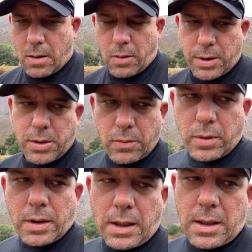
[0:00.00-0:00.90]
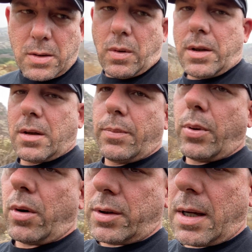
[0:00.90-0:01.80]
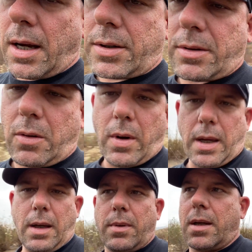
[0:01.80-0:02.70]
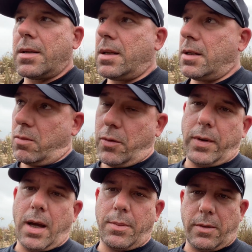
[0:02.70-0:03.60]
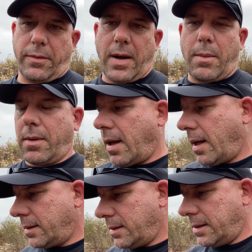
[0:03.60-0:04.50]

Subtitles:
which really is what supports extra weight, because these rooftops are fiberglass.